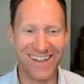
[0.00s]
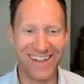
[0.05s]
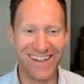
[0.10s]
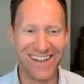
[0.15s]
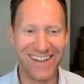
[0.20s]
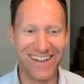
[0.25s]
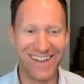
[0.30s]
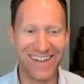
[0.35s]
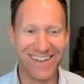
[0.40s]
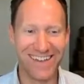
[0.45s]

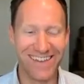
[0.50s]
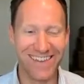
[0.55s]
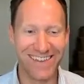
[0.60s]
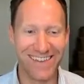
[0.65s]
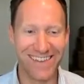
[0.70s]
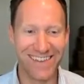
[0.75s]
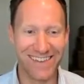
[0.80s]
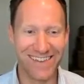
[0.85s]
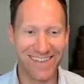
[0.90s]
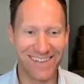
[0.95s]

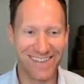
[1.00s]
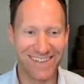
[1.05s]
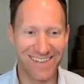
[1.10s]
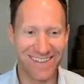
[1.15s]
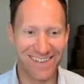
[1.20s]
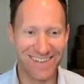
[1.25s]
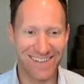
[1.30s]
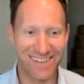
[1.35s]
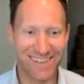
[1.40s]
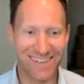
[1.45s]

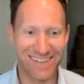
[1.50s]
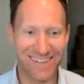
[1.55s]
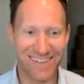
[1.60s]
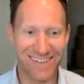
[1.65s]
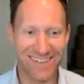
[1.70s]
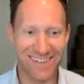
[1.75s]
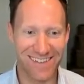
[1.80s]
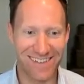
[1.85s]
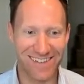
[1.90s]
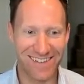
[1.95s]

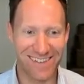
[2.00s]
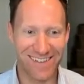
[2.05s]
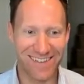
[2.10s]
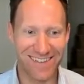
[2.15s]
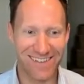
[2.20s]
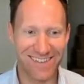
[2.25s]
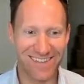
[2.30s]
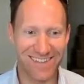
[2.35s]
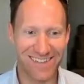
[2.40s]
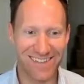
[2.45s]

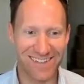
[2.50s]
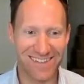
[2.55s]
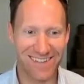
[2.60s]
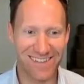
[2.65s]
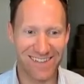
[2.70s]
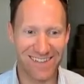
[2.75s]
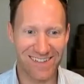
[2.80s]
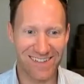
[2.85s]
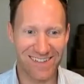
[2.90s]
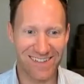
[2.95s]

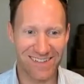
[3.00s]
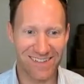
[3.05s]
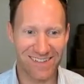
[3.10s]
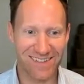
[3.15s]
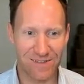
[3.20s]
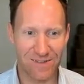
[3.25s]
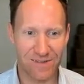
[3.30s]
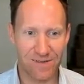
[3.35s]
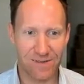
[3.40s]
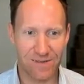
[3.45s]

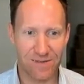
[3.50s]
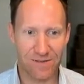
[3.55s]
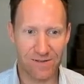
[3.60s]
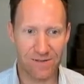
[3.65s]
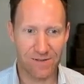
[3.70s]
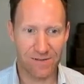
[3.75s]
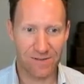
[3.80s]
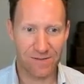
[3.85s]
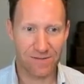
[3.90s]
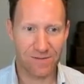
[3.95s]

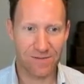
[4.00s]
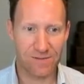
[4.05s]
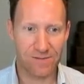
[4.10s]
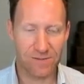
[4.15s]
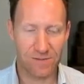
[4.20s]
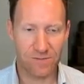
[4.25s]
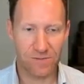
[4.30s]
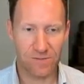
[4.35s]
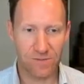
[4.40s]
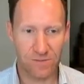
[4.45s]

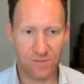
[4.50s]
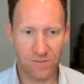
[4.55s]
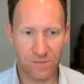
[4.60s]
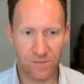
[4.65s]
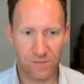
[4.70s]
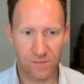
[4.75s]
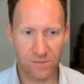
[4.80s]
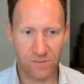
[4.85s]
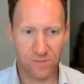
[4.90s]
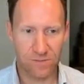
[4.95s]

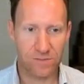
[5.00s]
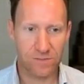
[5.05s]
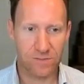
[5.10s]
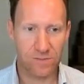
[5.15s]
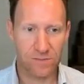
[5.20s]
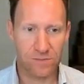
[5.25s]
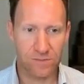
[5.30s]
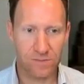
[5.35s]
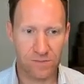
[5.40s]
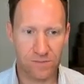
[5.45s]

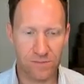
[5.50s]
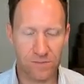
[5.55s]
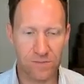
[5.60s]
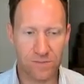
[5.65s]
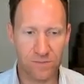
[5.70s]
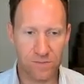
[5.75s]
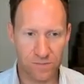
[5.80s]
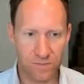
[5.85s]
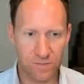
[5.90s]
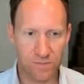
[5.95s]

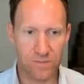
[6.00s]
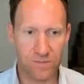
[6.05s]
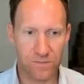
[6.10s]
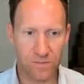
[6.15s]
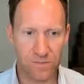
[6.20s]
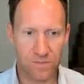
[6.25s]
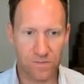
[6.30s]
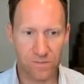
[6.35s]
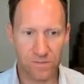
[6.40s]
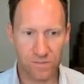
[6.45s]

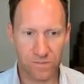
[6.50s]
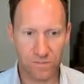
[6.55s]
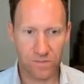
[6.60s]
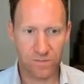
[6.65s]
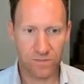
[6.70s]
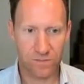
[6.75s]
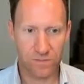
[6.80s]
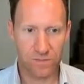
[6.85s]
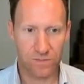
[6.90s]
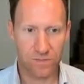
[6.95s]

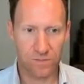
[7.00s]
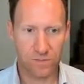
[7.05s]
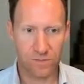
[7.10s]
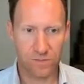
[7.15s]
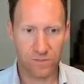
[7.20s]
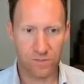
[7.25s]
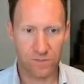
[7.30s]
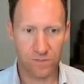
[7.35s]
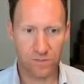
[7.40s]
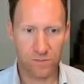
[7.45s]

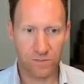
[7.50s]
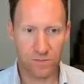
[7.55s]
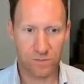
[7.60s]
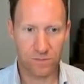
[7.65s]
This person isn't speaking.